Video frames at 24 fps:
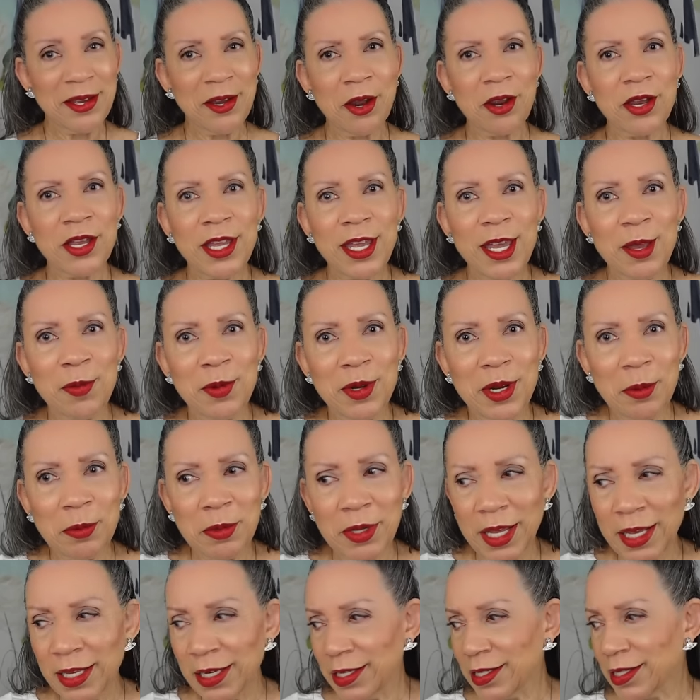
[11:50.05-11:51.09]
Are you keeping up,
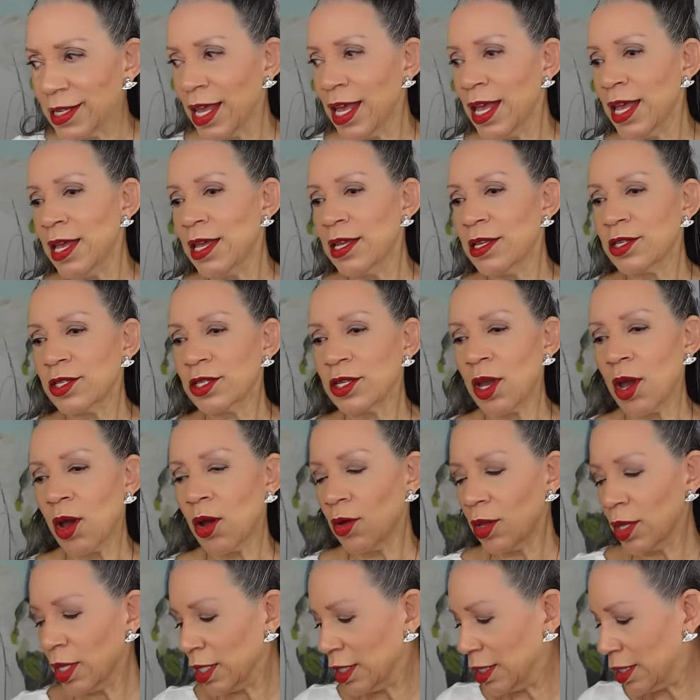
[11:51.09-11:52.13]
ladies?
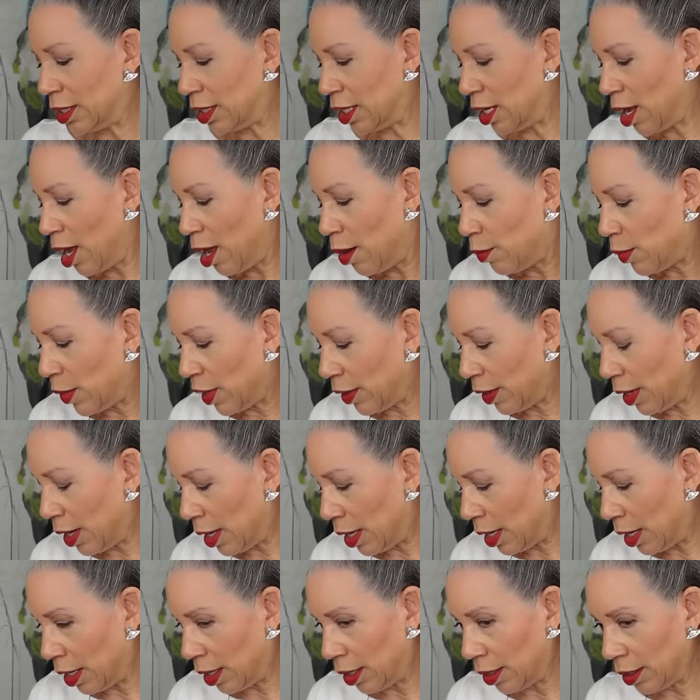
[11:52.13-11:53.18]
So let's see, my
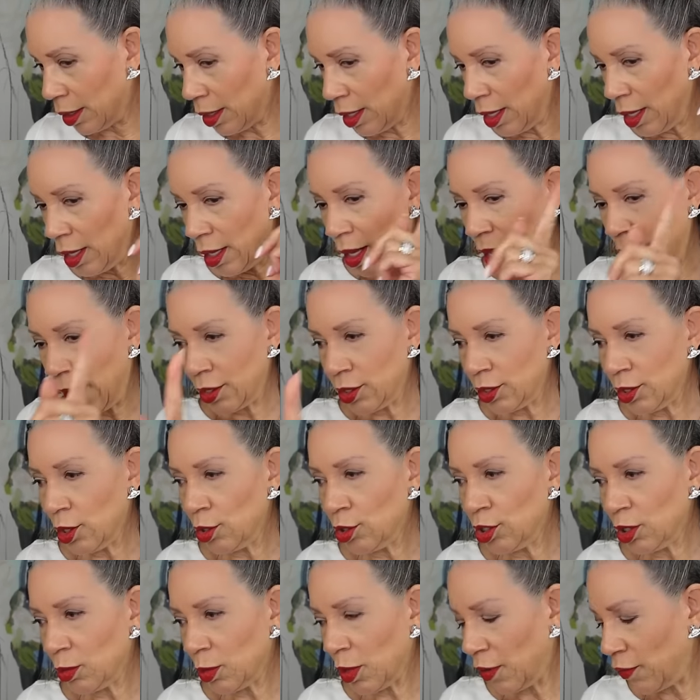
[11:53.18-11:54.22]
uh, I
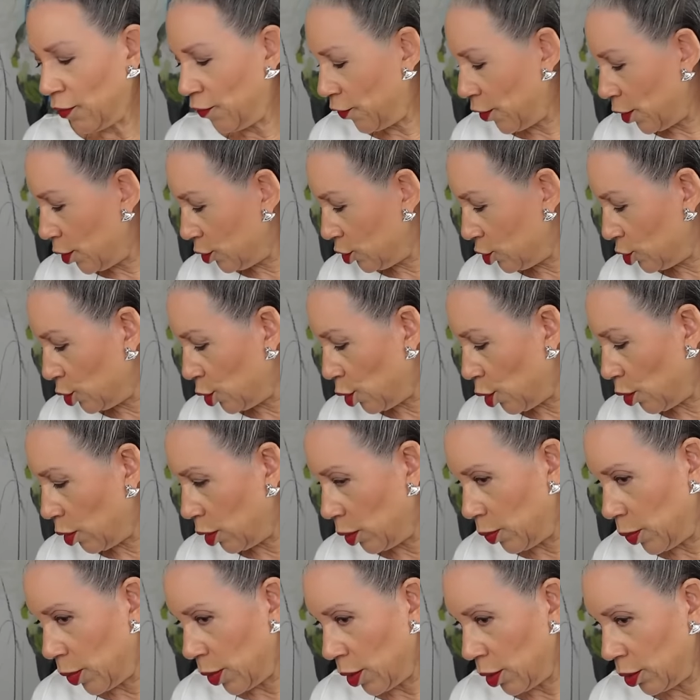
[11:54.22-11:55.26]
showed you my first
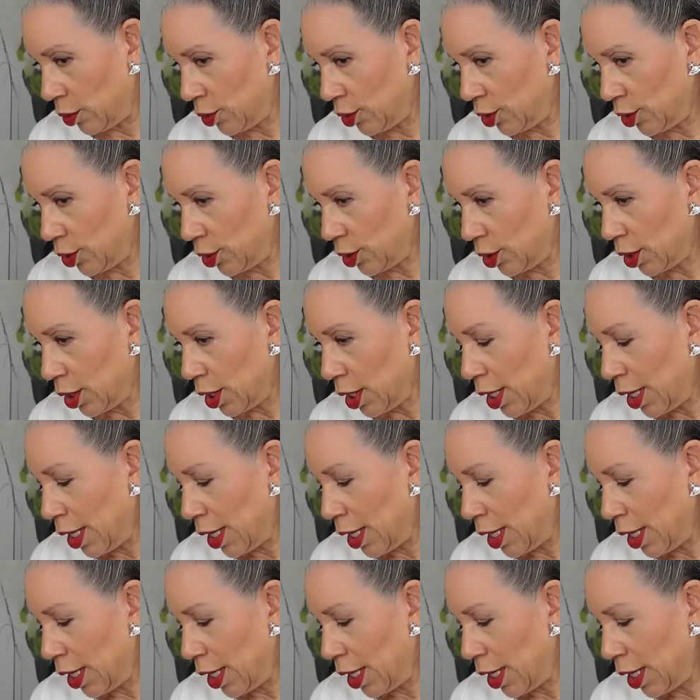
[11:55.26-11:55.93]
Tory Burch.